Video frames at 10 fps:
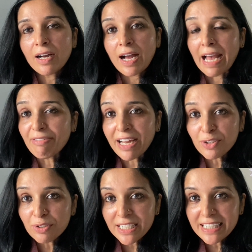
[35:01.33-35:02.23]
I've had
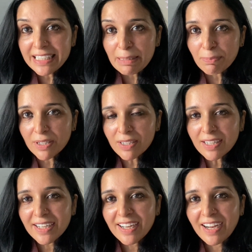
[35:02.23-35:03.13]
to dig deeper.
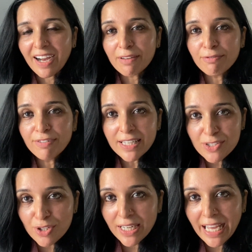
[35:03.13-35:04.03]
I've
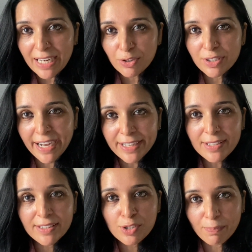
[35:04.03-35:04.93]
literally had to die
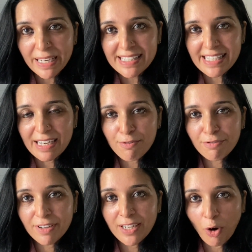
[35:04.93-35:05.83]
to
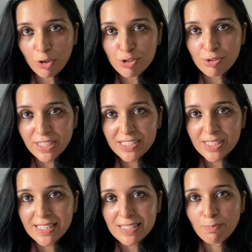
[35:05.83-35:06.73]
myself in order to
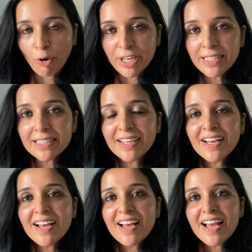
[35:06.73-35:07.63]
reach this point.
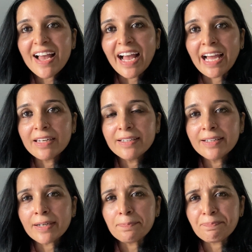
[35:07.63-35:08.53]
And
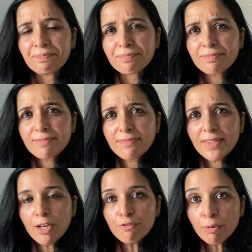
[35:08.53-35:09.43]

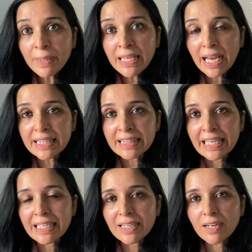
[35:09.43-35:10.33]
for me, I
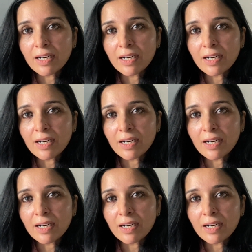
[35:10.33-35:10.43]
think,